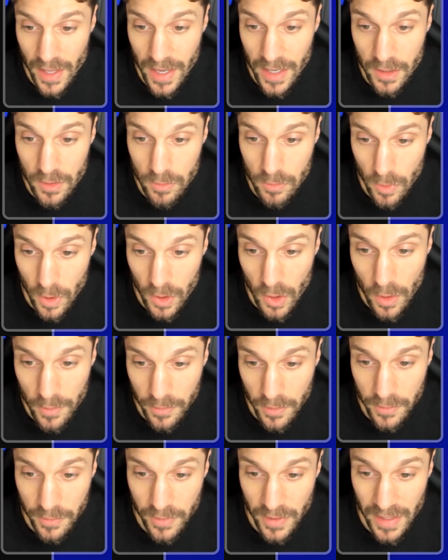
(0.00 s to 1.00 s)
that run
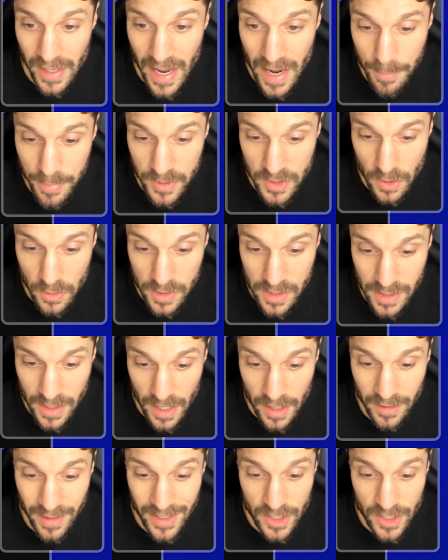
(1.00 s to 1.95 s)
off of an episode style,